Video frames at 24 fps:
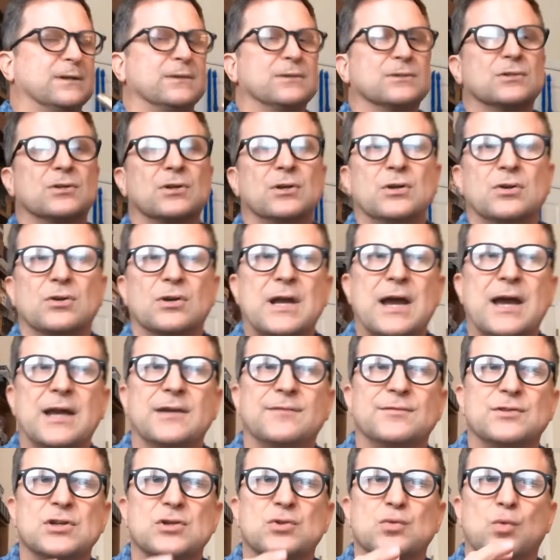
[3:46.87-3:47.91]
So you're kind
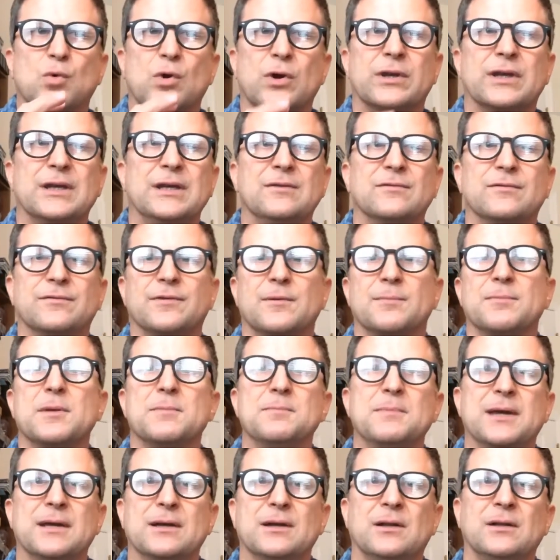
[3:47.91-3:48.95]
of just working from the
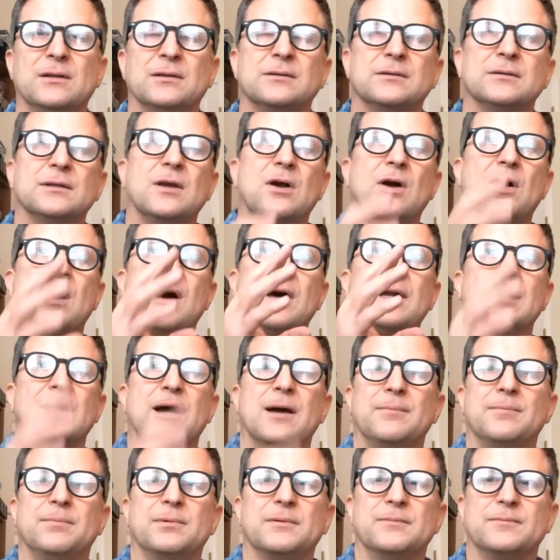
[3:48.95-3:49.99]
middle on
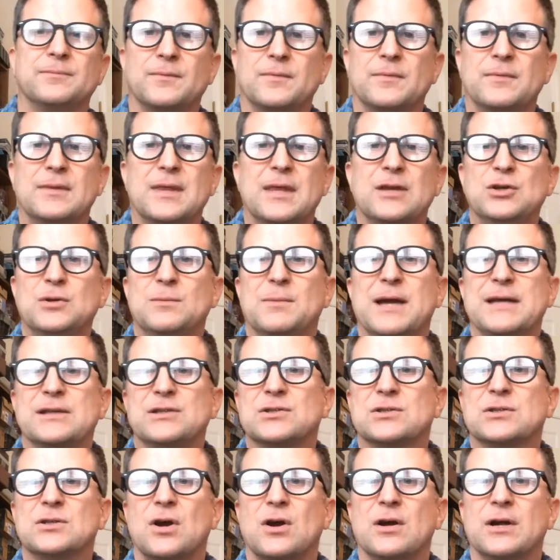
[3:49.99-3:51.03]
up. Then you might
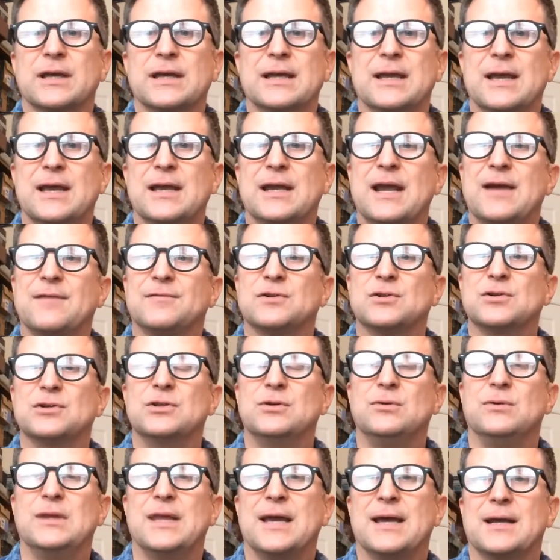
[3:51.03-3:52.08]
start again after
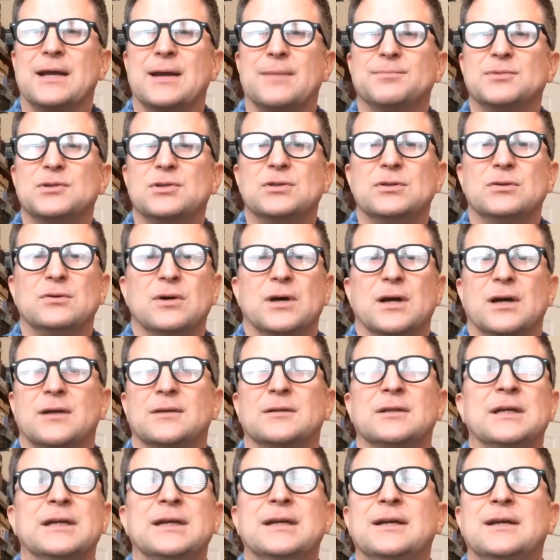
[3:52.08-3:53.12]
doing that up to
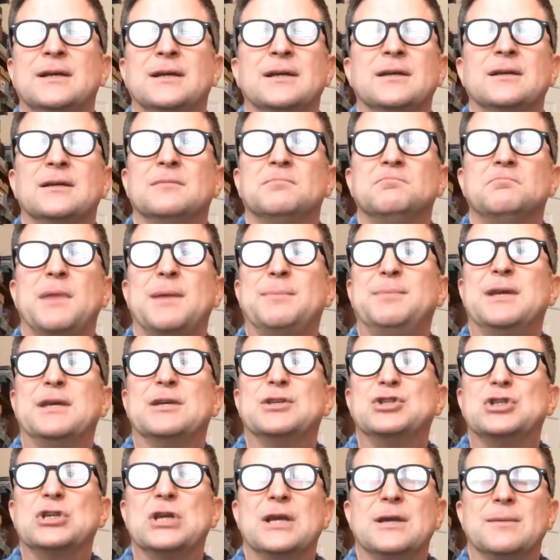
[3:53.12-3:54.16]
maybe a
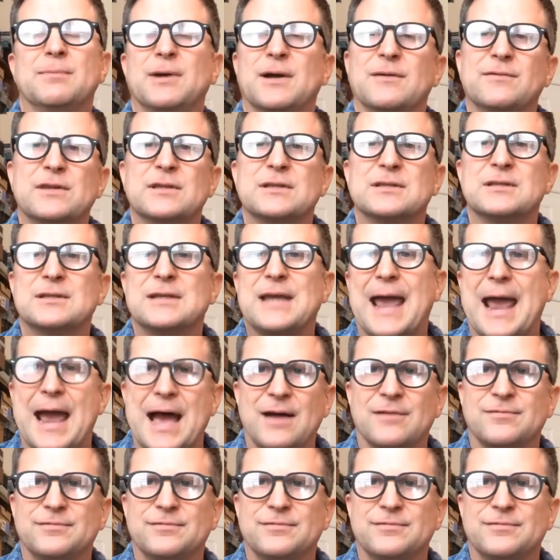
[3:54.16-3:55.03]
G above the staff.